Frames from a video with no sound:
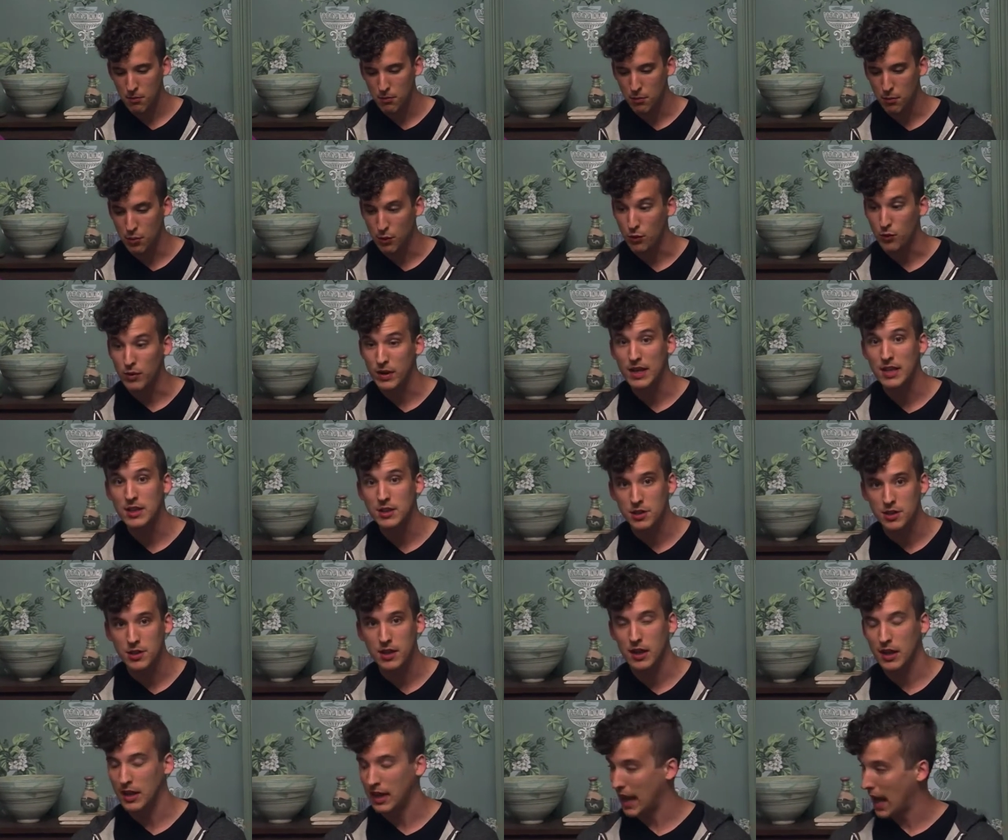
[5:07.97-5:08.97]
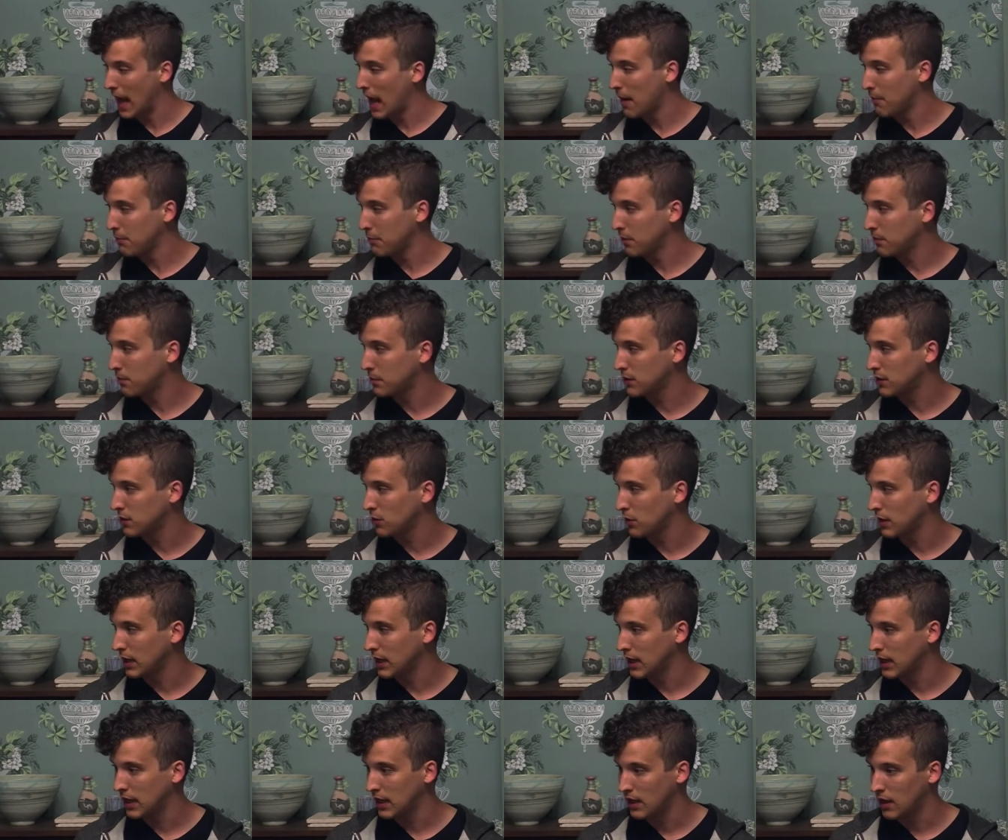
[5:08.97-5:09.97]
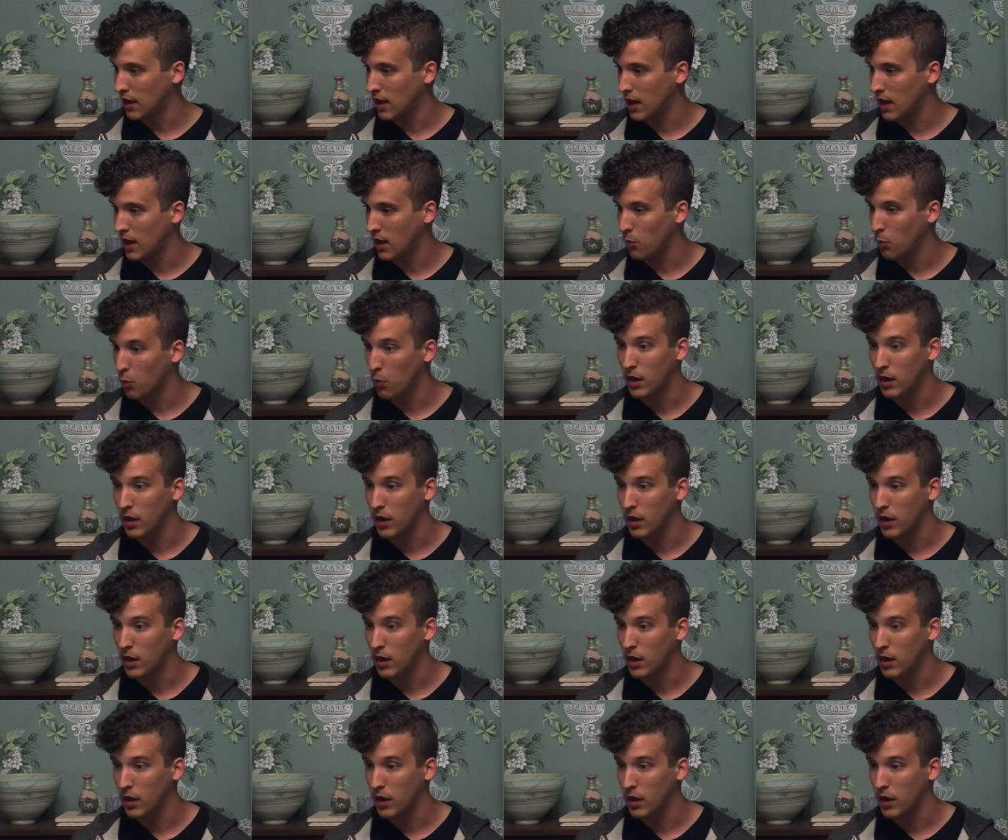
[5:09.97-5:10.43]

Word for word: bridge the gap between uh,